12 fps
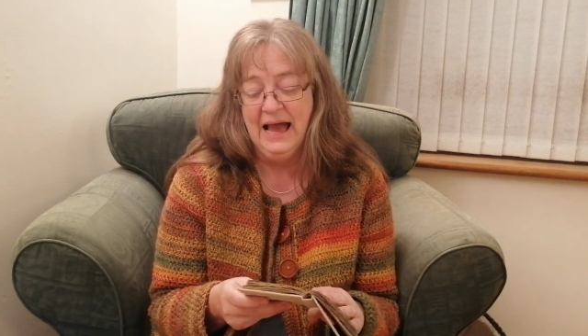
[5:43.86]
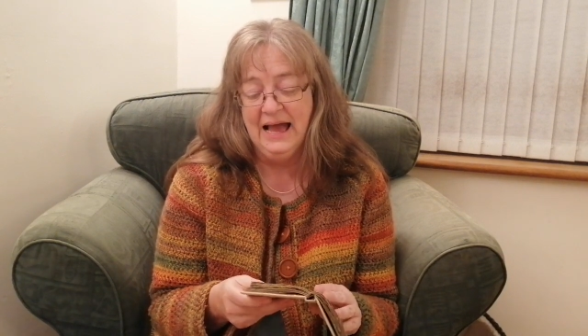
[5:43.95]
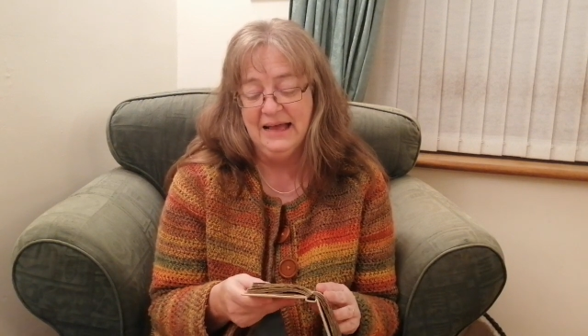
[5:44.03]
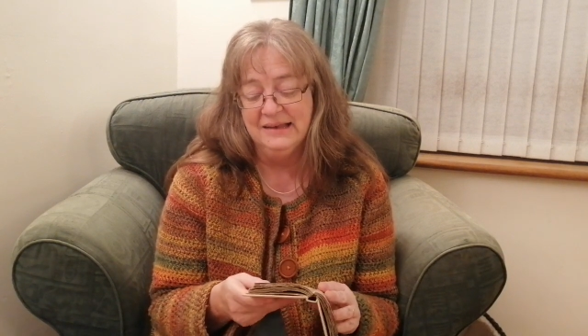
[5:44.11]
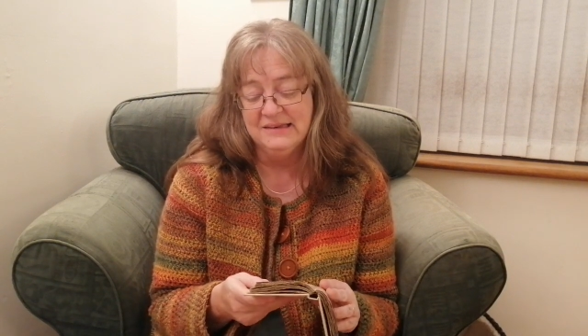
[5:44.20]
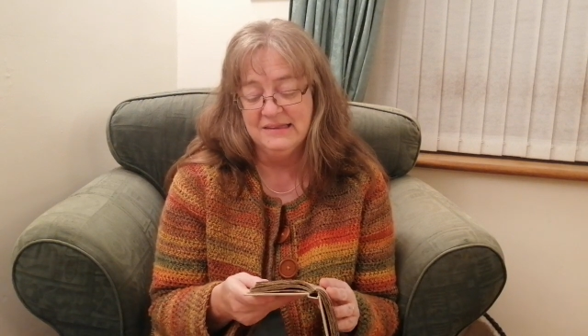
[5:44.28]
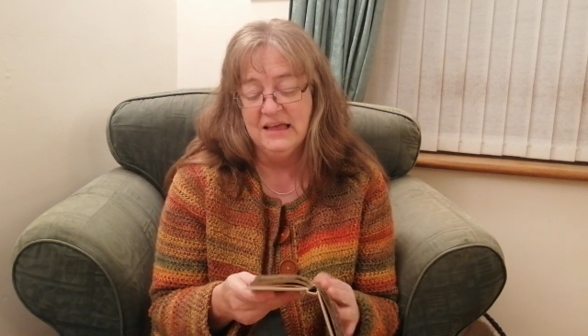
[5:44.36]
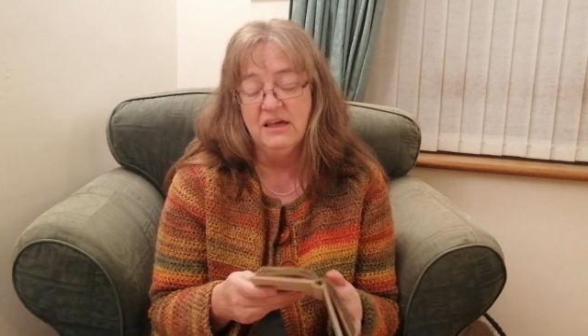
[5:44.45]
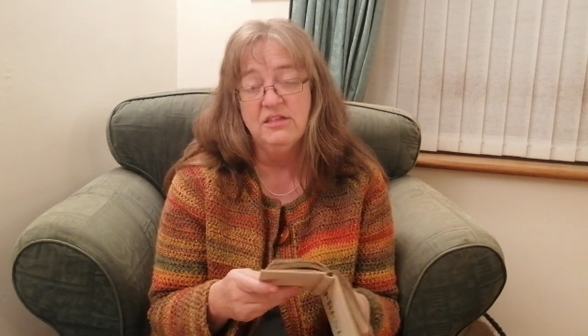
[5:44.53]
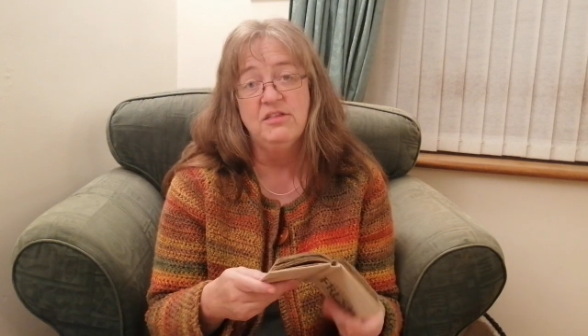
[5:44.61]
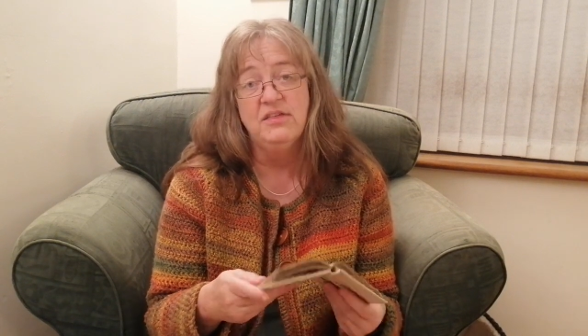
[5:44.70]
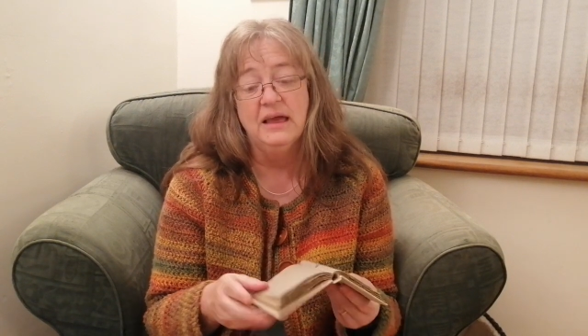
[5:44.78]
And the
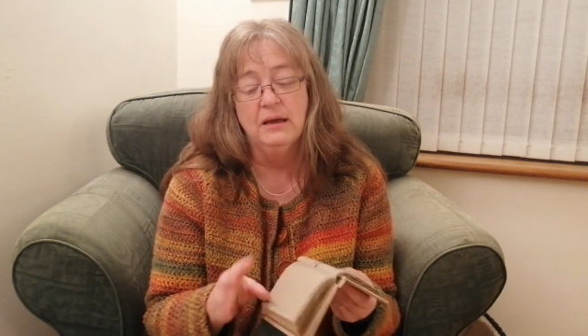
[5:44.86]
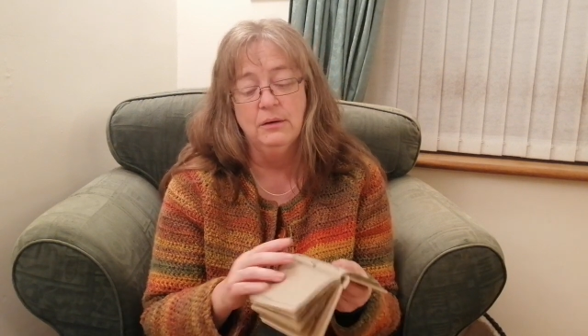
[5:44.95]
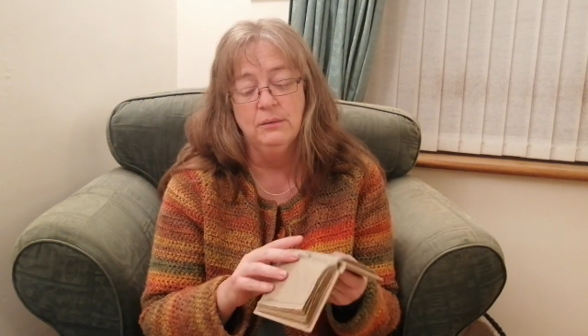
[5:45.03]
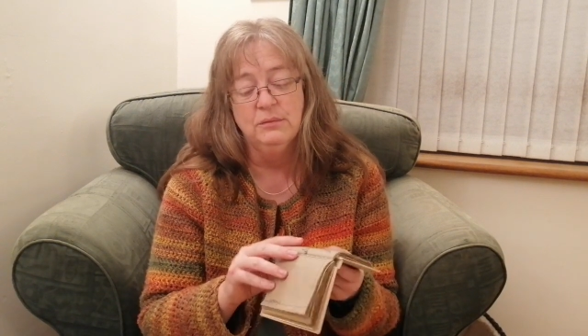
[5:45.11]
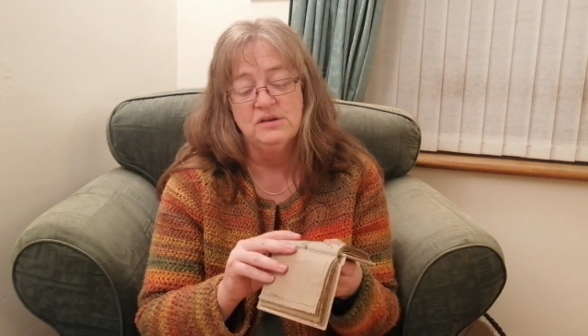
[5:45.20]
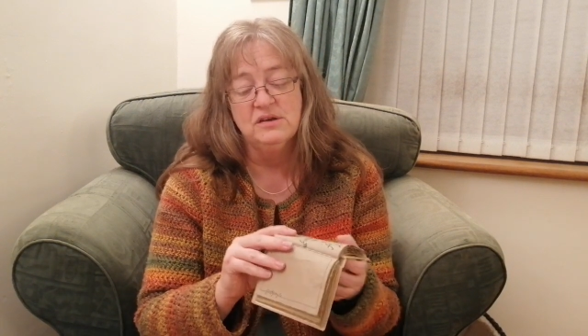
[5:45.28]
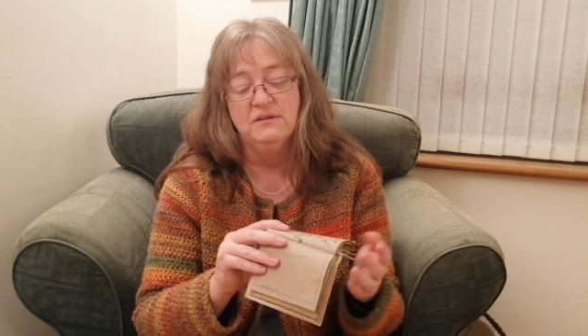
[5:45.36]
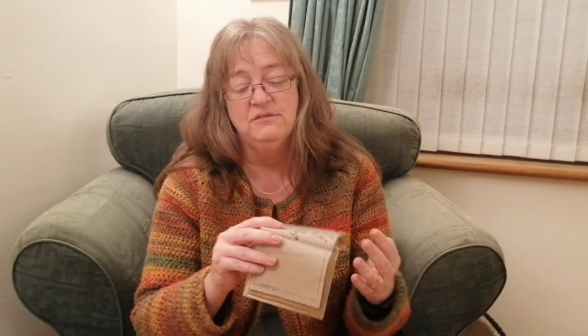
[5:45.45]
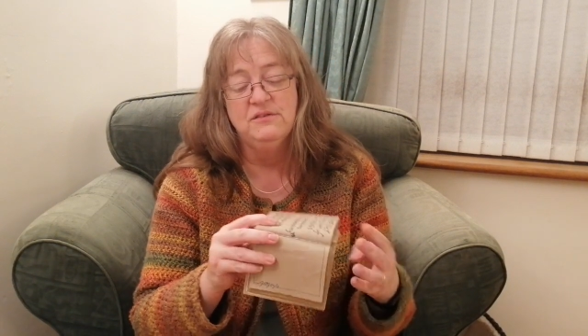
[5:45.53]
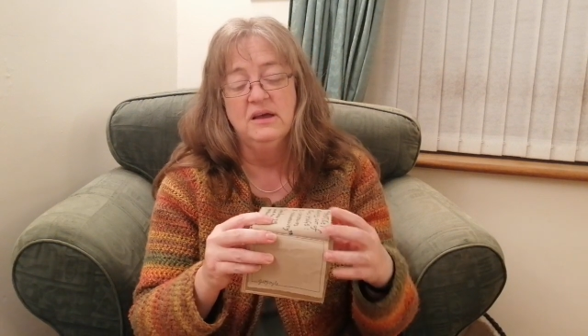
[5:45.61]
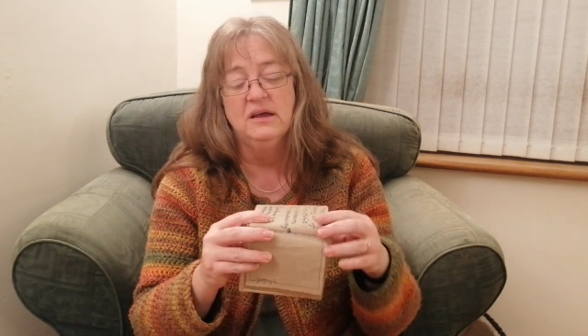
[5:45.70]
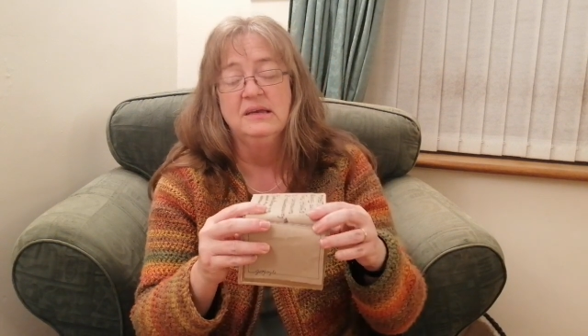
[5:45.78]
other thing which
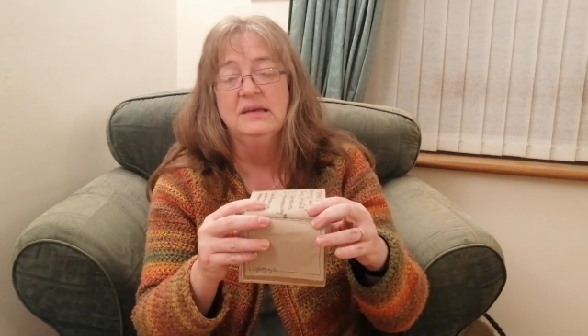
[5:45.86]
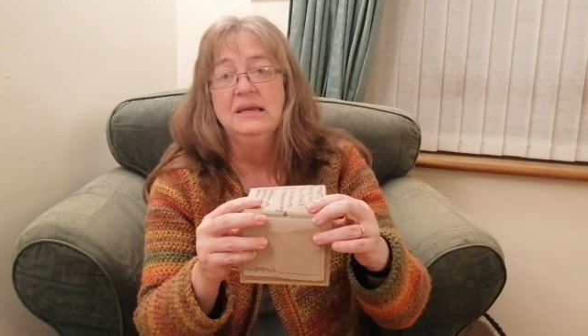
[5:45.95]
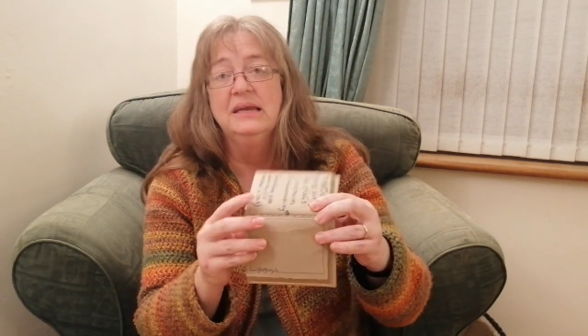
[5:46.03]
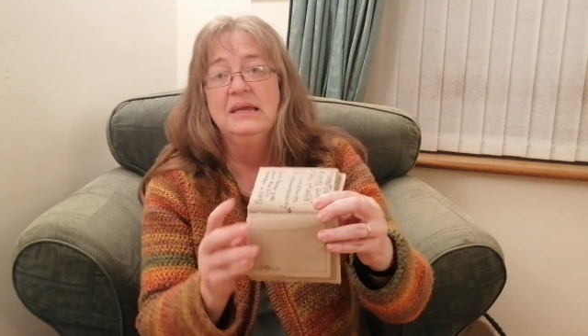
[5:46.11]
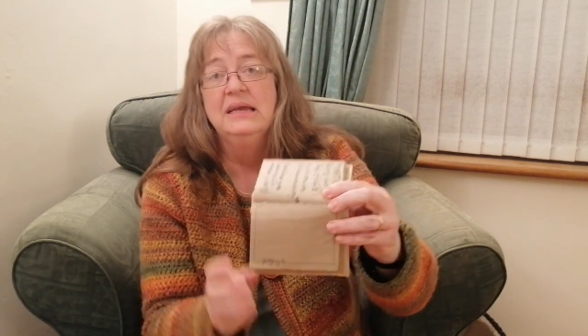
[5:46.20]
I've done